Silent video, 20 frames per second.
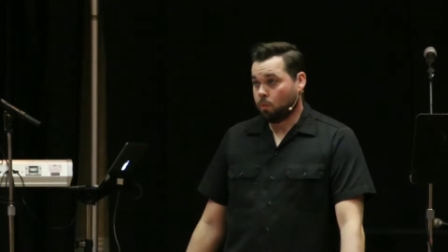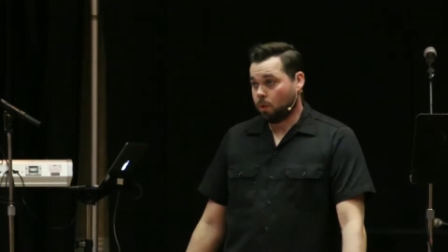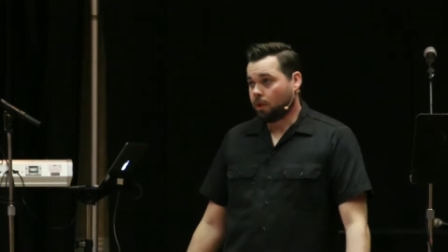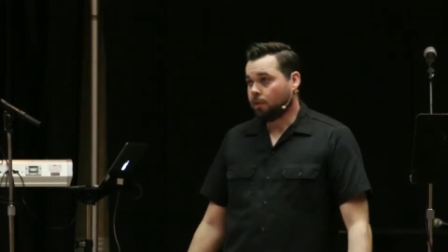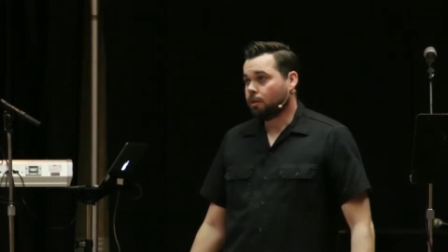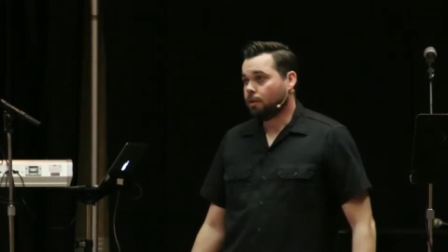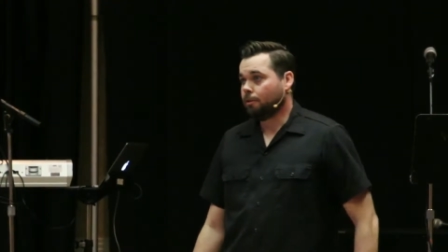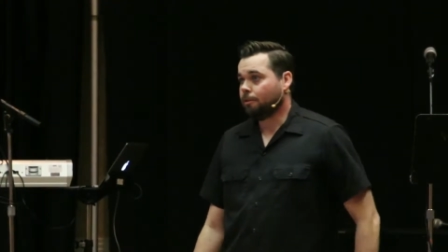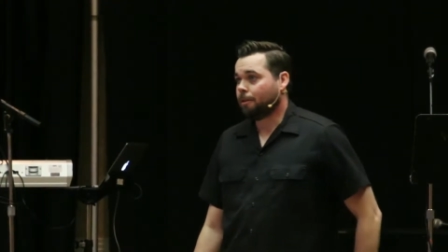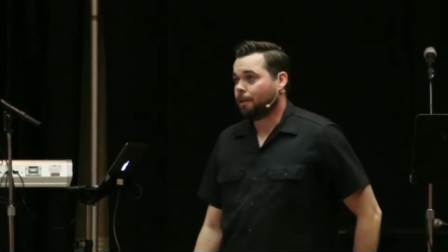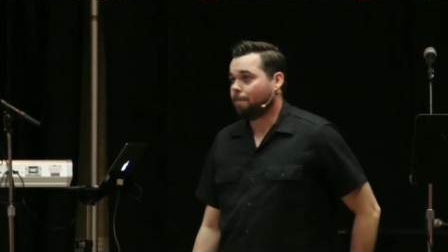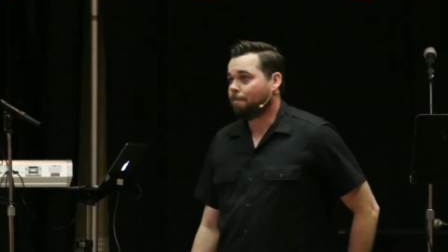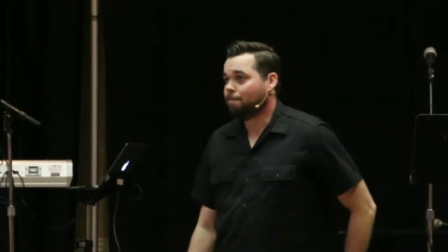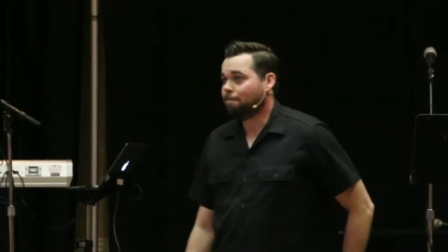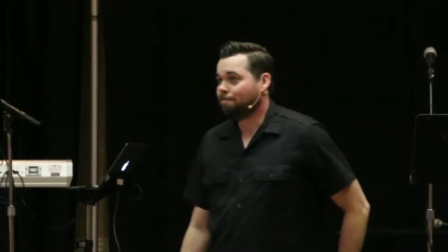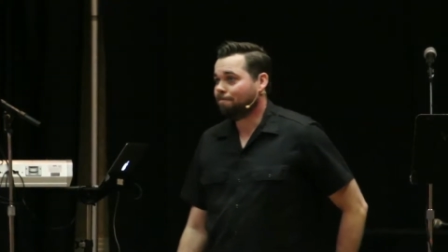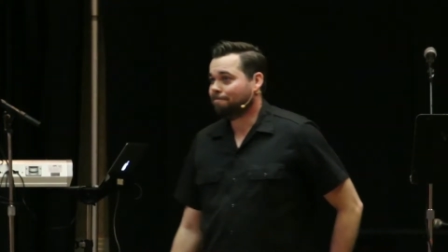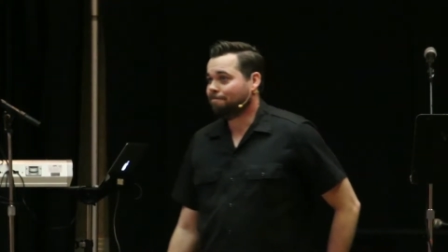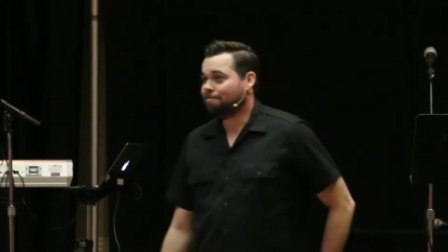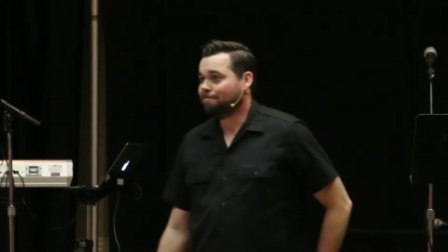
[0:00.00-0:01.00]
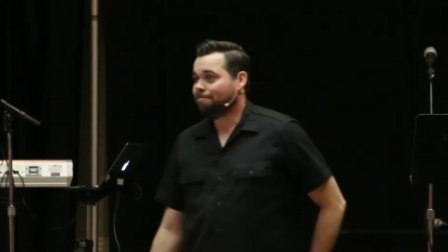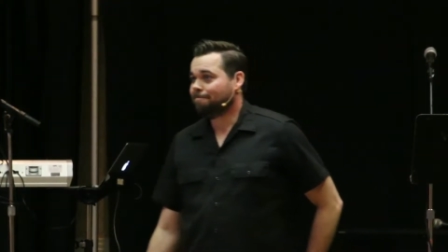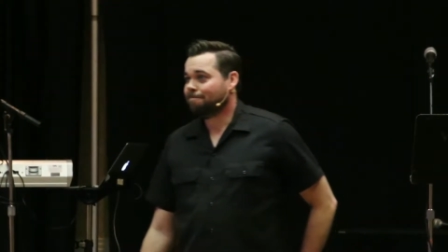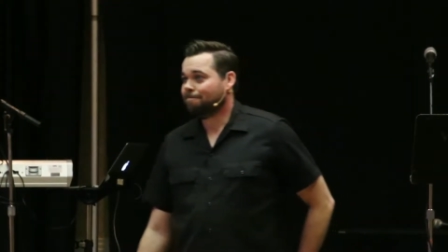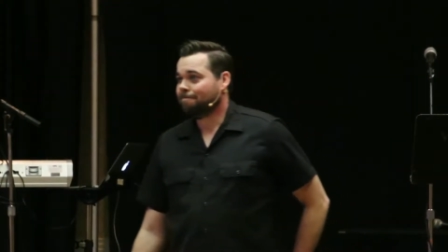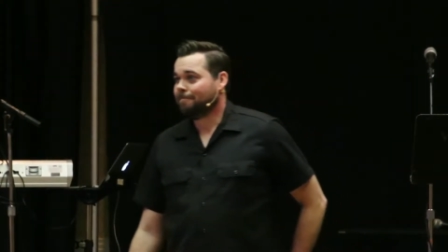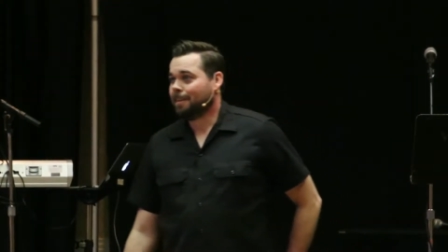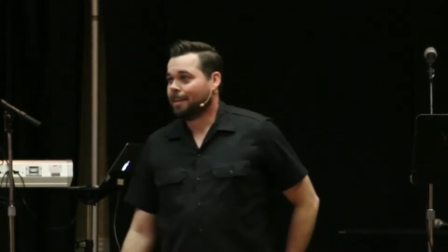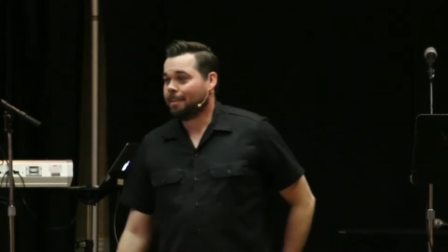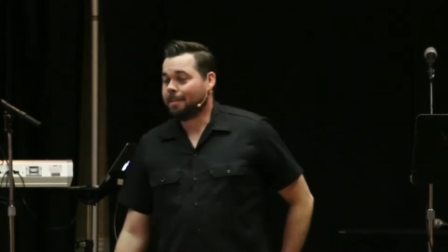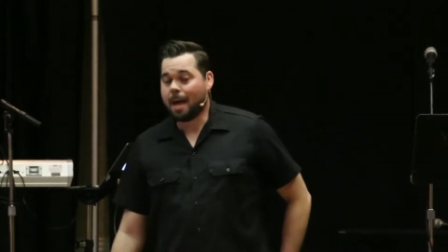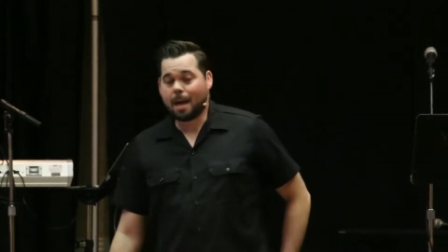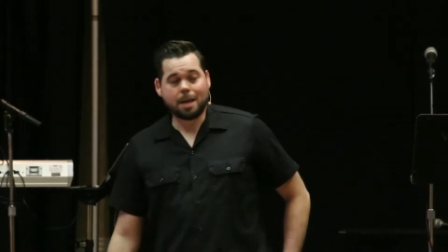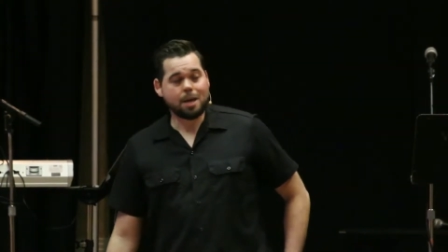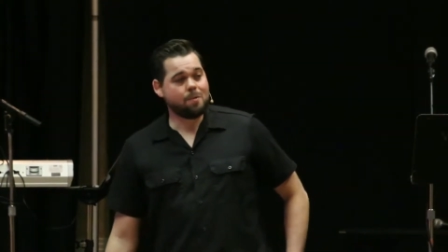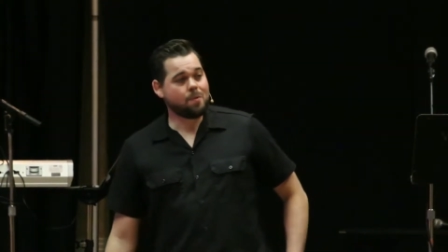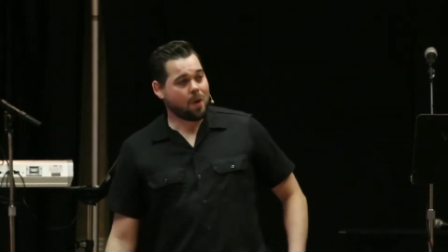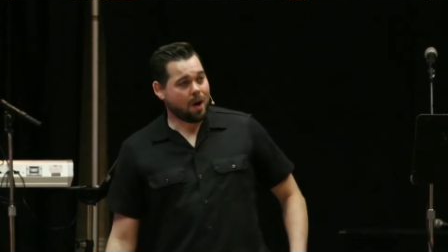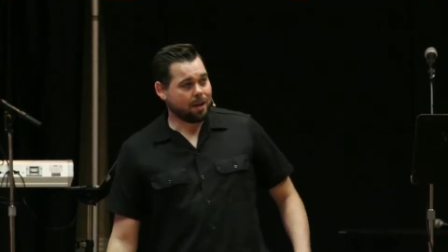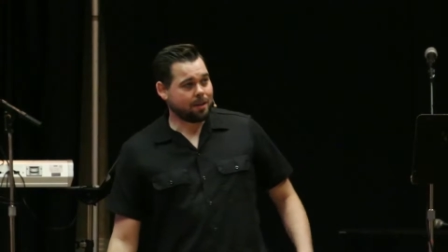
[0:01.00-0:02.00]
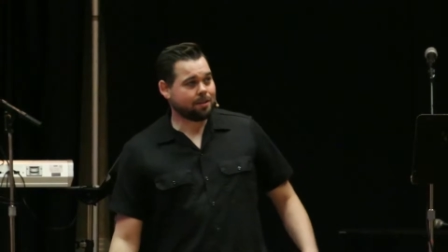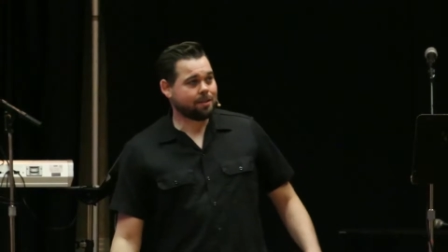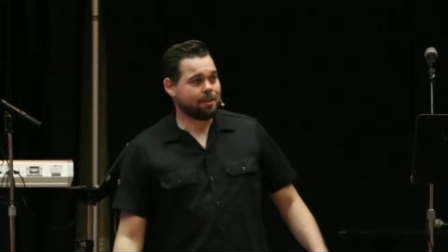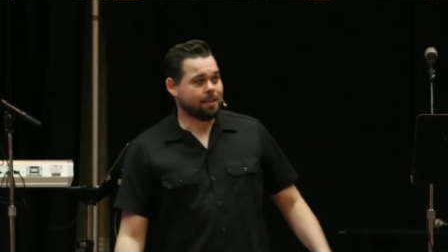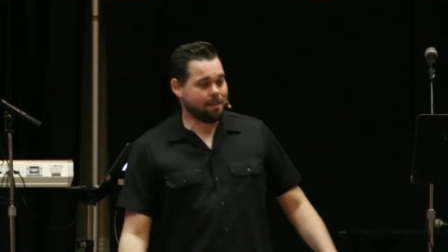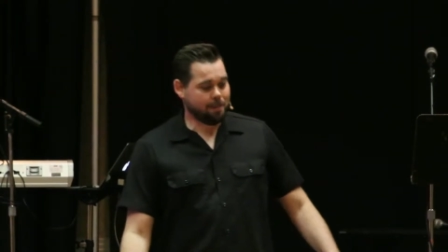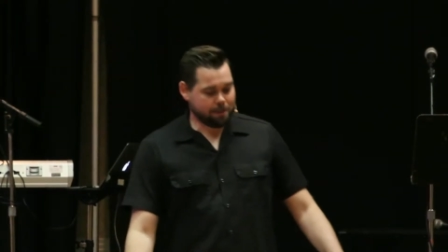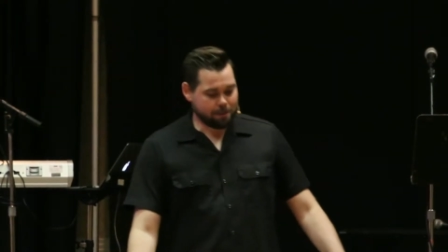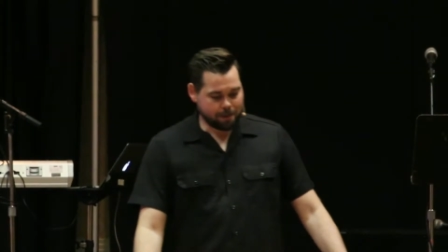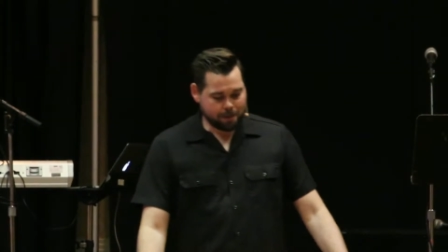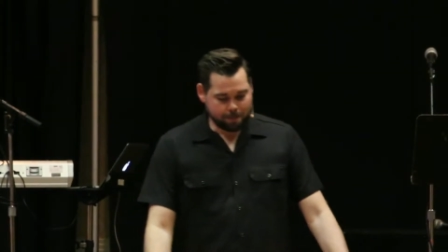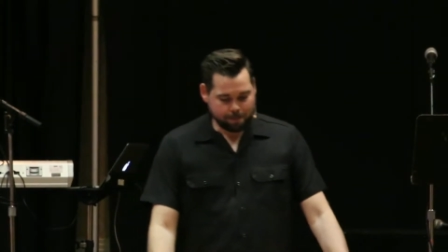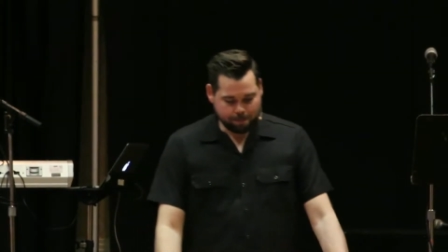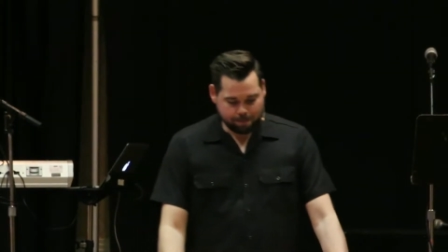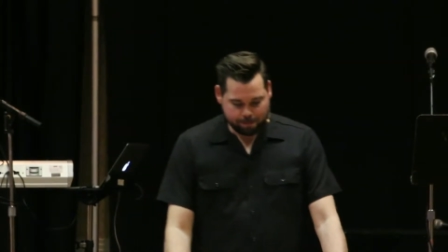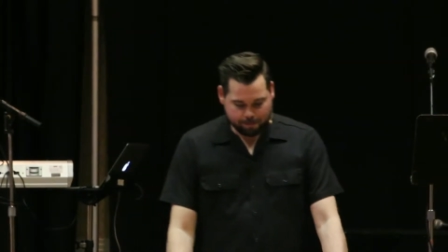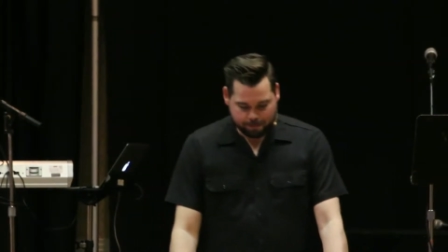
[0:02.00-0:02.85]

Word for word: will heal them, that he wants to heal them.